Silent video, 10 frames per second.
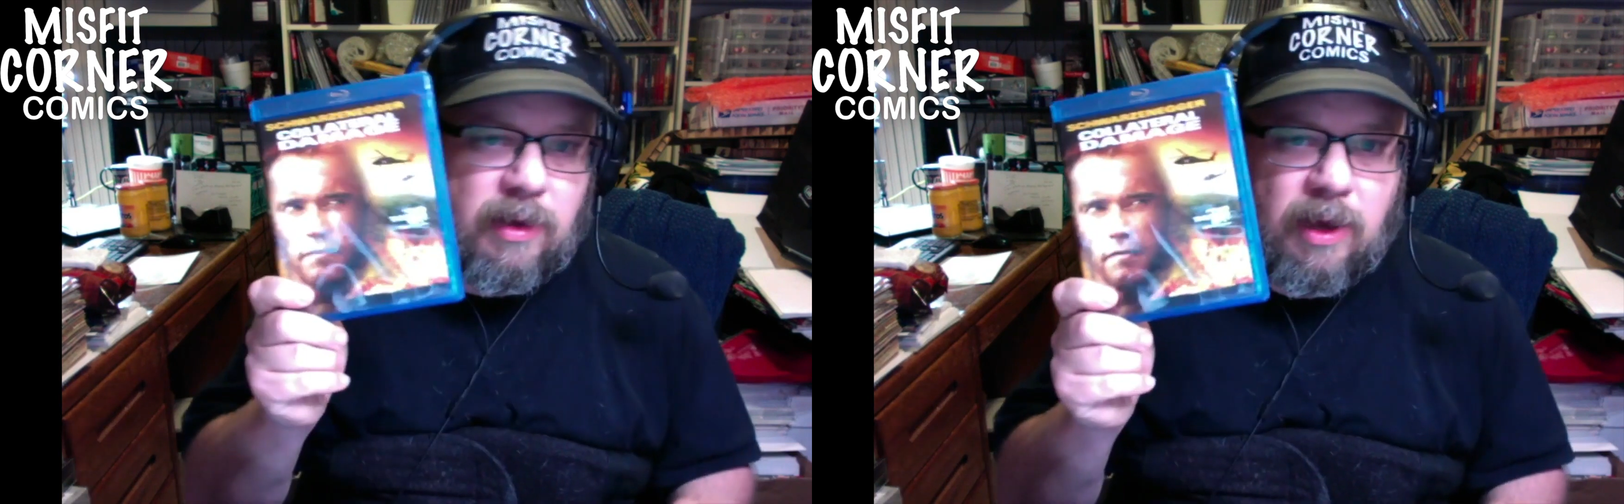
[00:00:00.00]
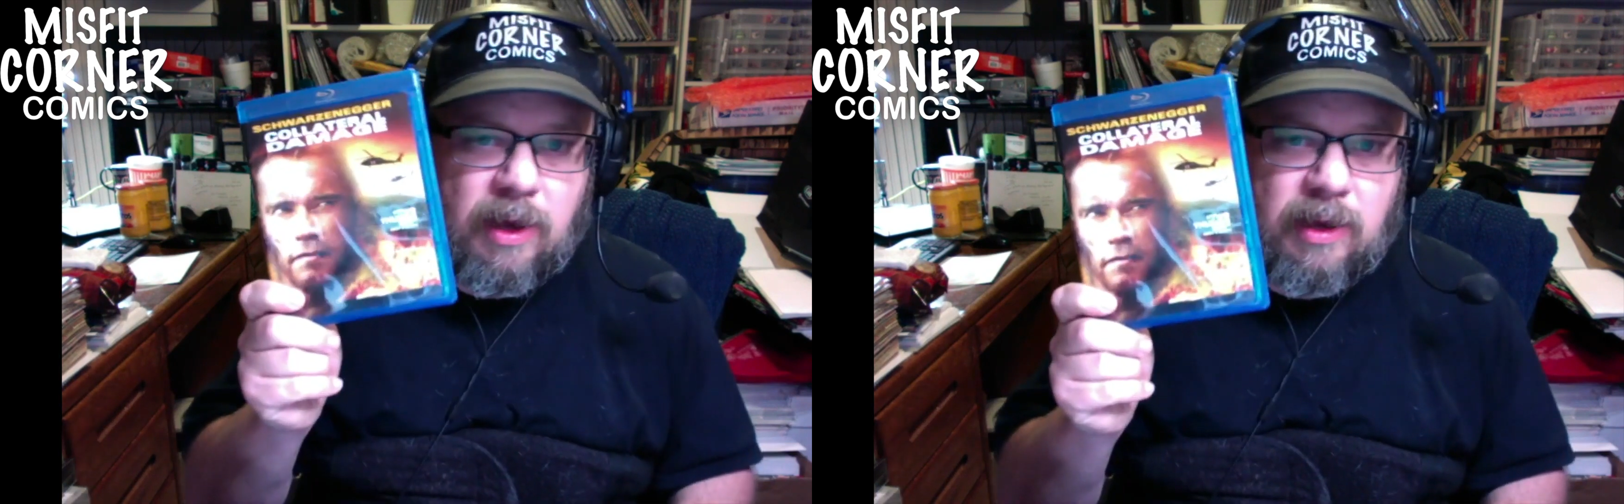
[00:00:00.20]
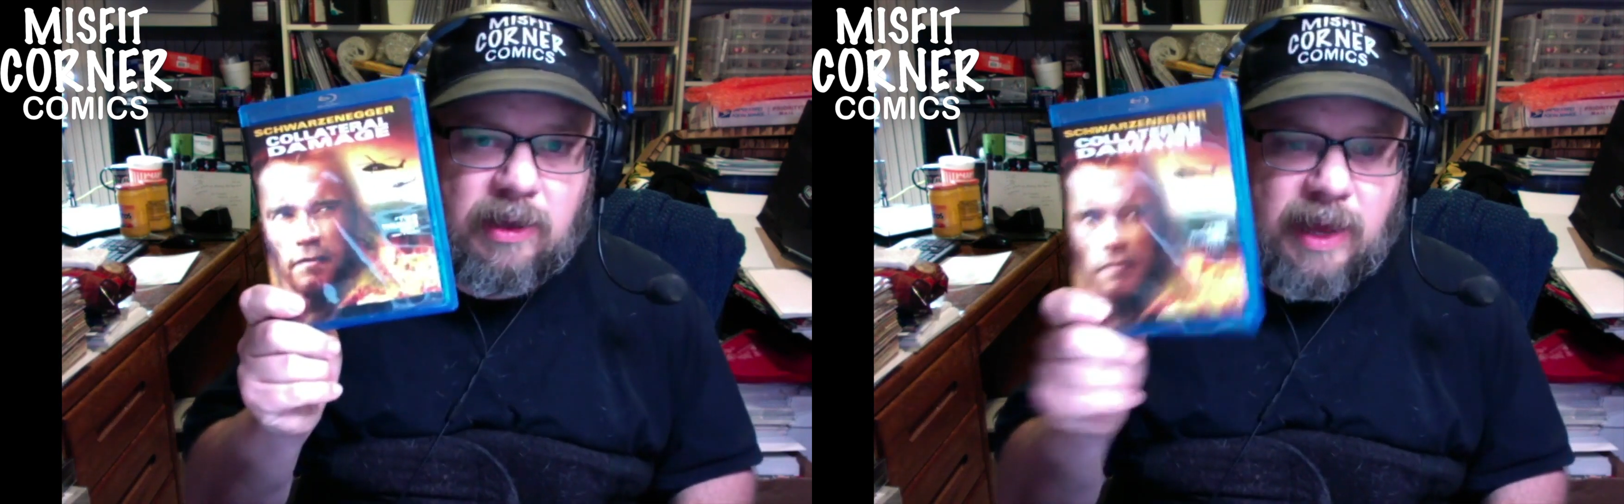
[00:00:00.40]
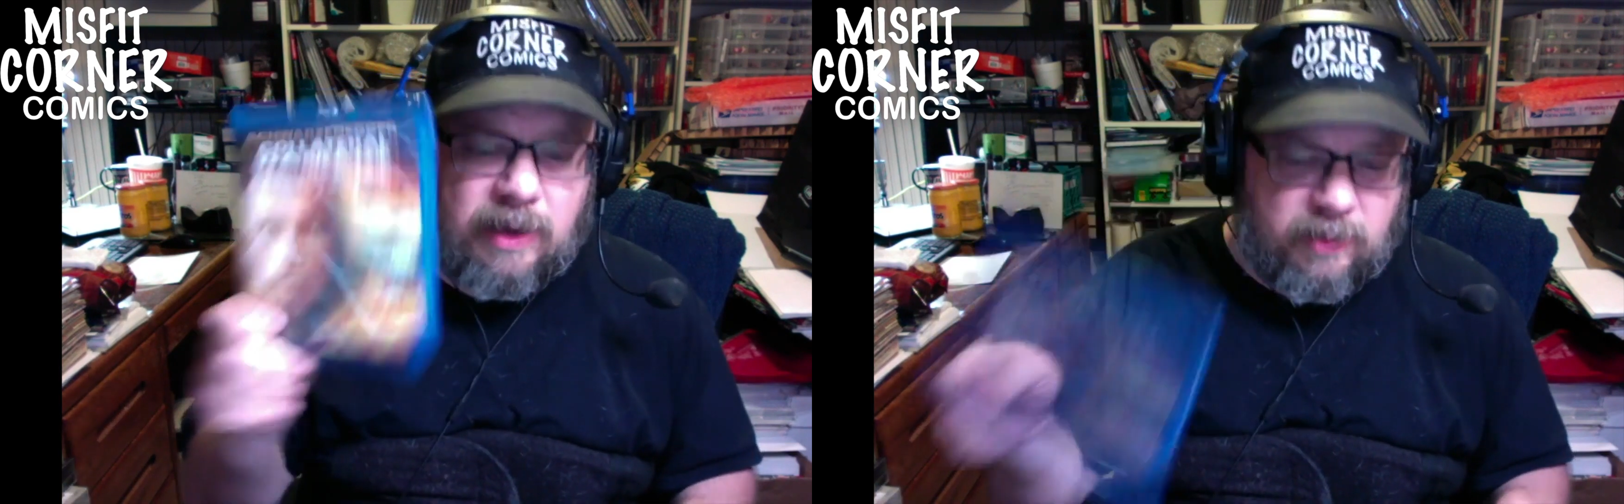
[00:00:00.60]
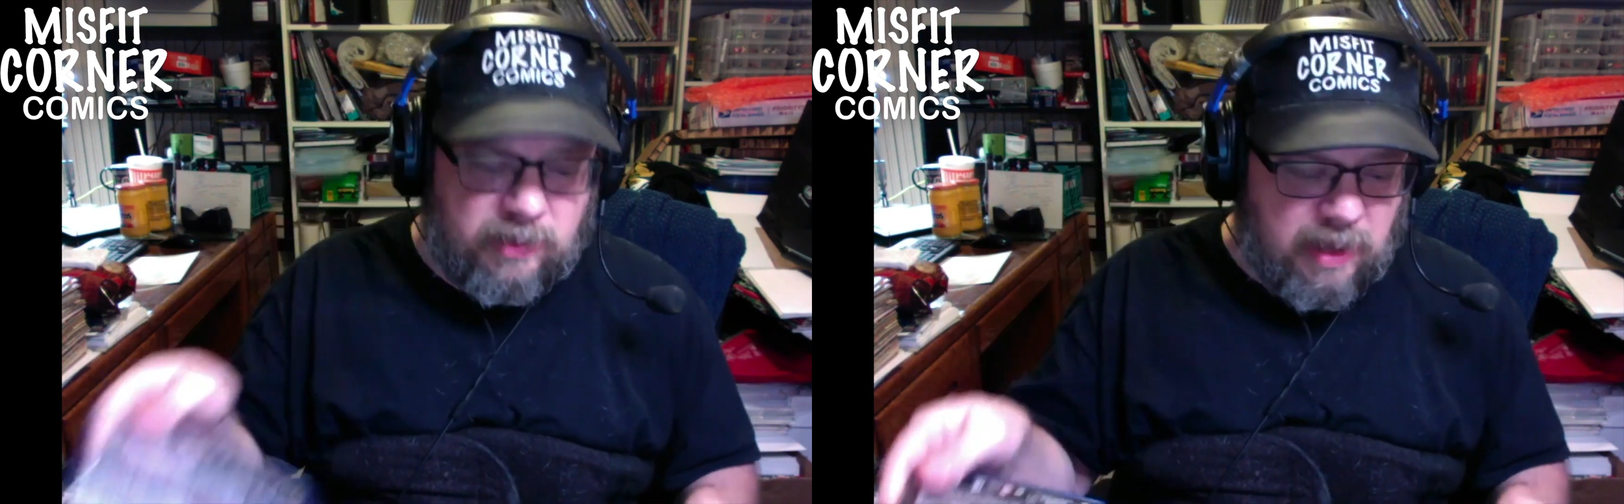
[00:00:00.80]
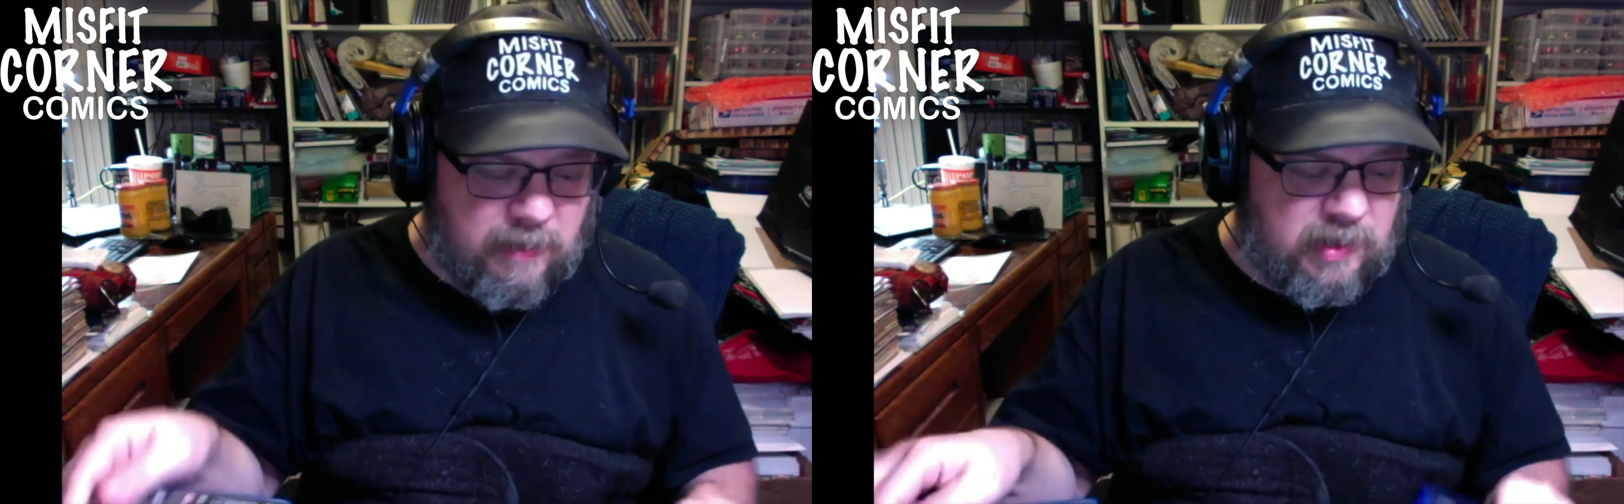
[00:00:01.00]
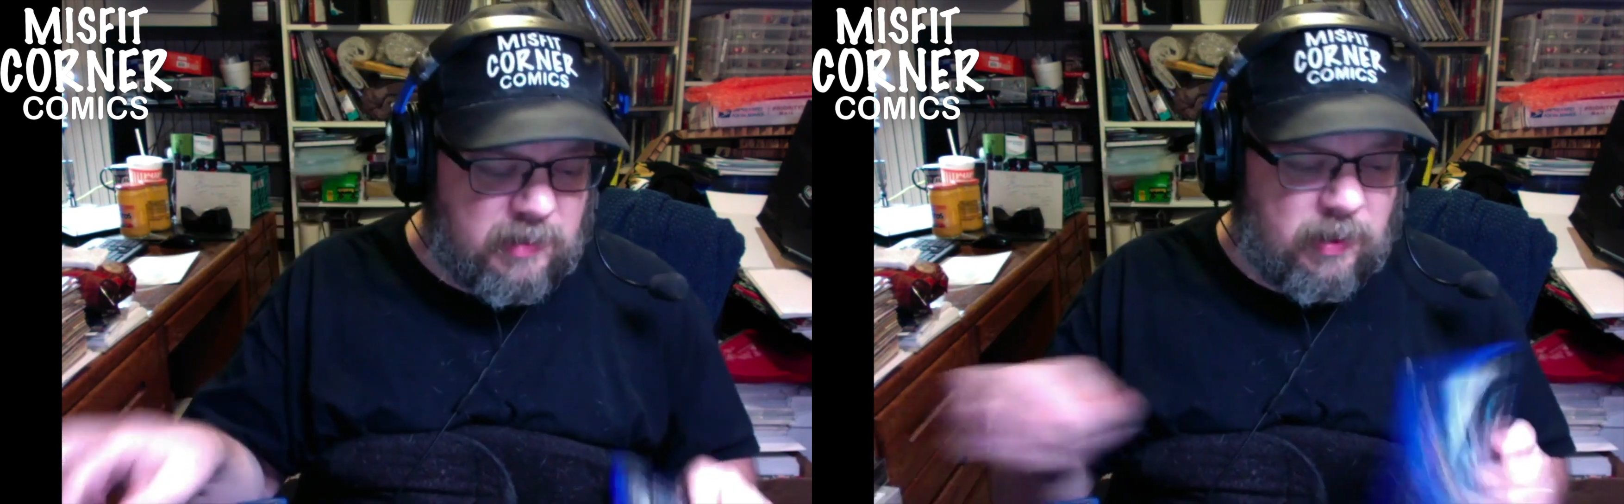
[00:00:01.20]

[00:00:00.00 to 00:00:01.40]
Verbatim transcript: Collateral Damage with